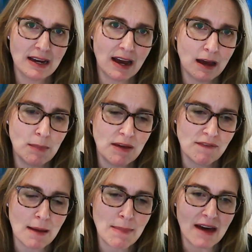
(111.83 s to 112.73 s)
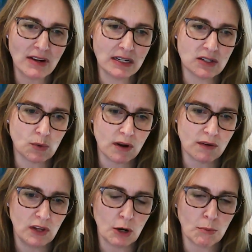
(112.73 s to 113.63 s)
if I'm having to sort
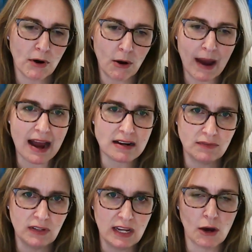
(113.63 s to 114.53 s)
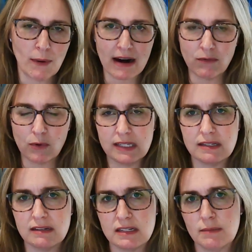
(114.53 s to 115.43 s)
of, proactively go out of one
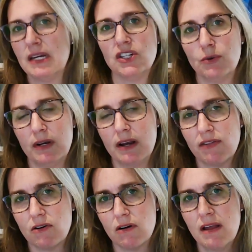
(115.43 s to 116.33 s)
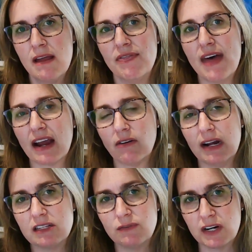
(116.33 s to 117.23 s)
system into another, that
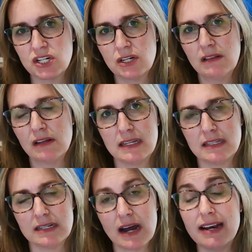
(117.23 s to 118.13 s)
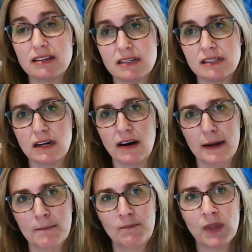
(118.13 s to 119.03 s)
creates friction that's not necessary.